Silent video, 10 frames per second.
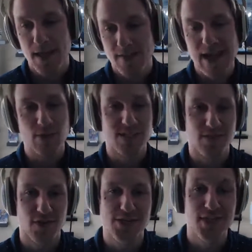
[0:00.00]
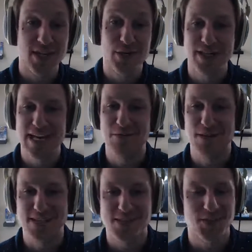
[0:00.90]
that was the first video he did with
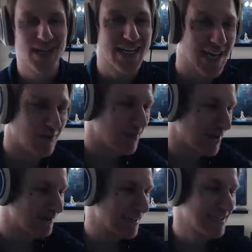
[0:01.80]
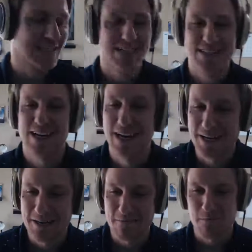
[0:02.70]
his new RED camera, by the way.
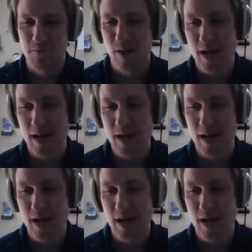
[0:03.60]
But